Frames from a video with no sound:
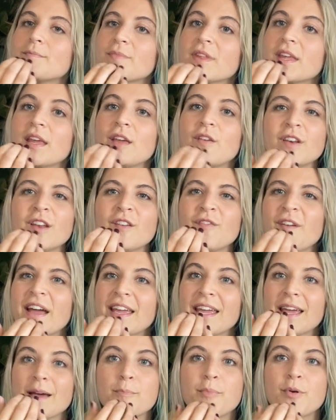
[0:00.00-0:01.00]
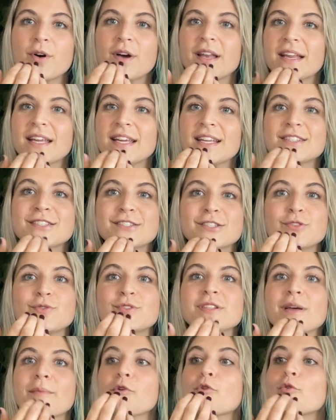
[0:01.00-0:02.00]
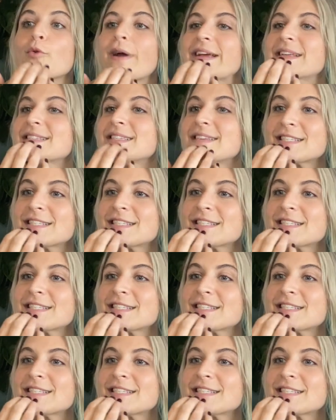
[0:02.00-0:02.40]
Even if I get put into some crazy